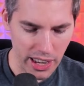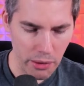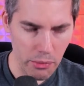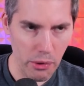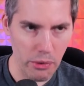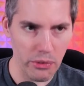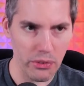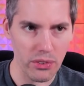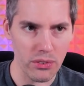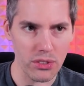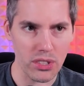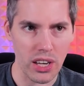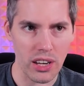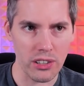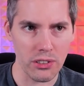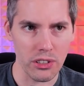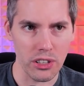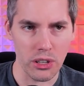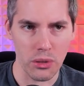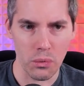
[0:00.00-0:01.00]
Can't remember if it was one
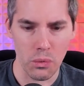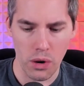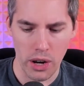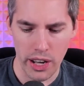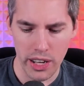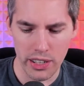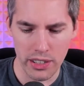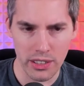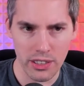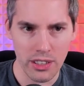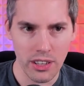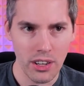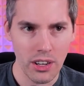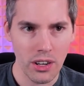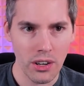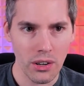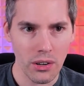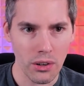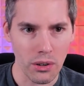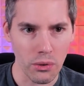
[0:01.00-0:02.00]
hundred and one
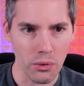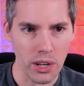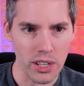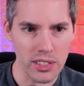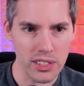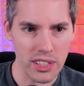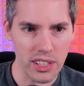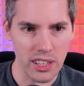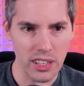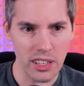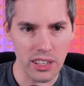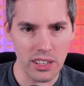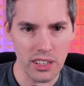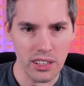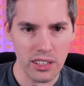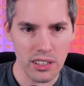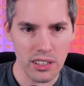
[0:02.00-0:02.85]
or was he...